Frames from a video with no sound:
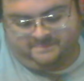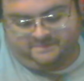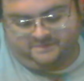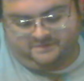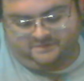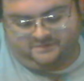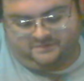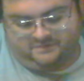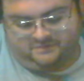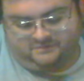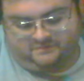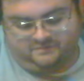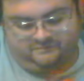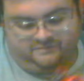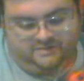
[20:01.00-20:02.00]
just
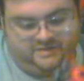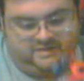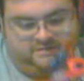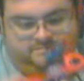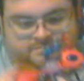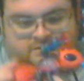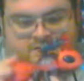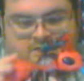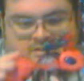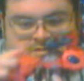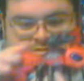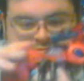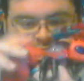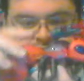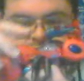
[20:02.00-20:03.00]
insert it for now.
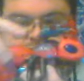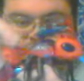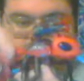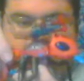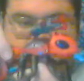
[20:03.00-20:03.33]
So unfortunately,